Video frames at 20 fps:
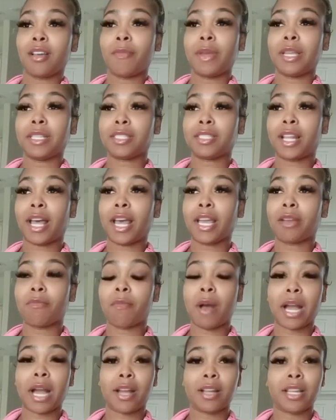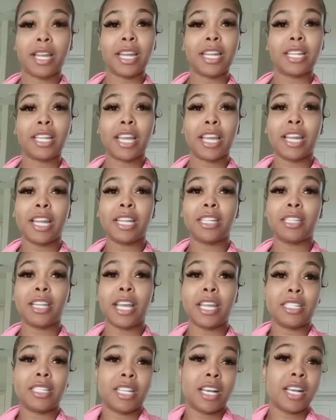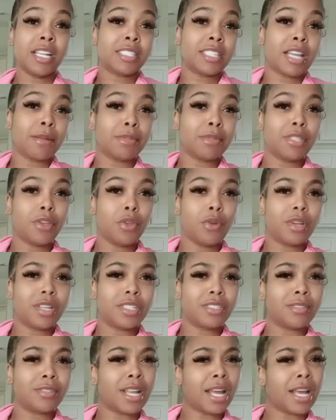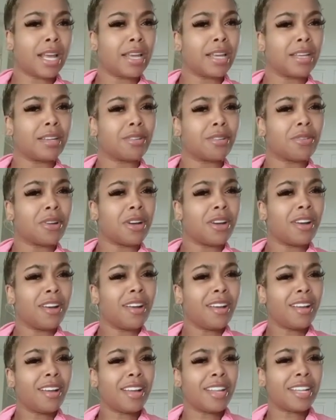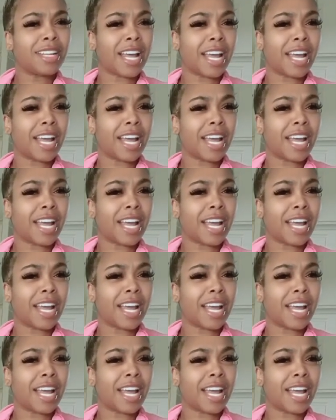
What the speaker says: It's like my, and it does something to you because you're like, huh?